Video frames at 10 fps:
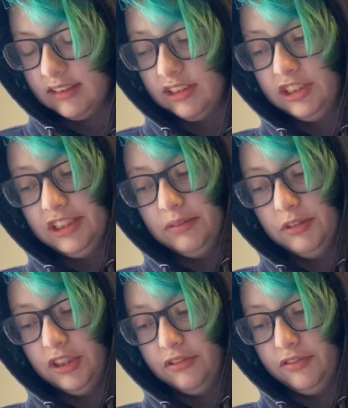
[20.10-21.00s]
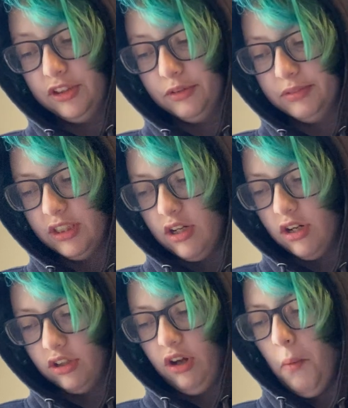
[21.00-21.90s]
Shiwudu fumed.
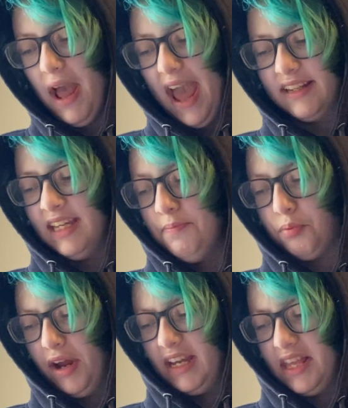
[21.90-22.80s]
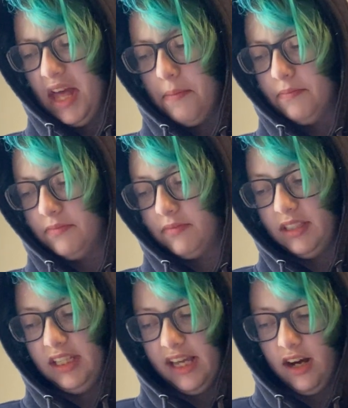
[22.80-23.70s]
"Go ahead, keep breaking them,"
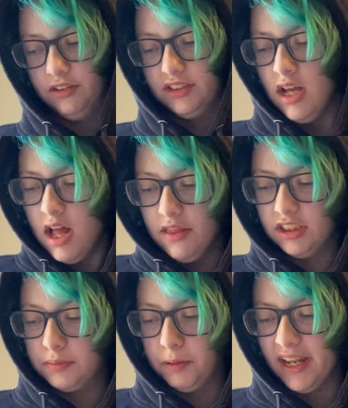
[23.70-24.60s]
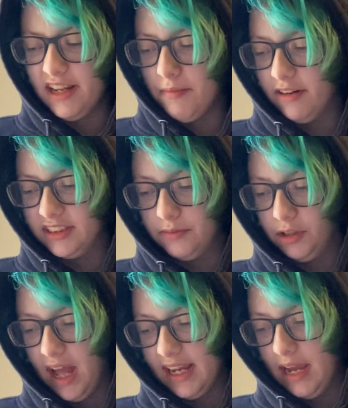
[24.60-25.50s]
he yelled. "There's plenty of medicine where
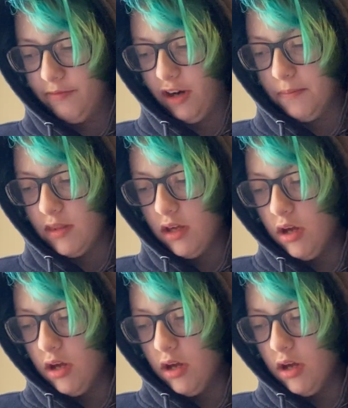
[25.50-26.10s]
that came from.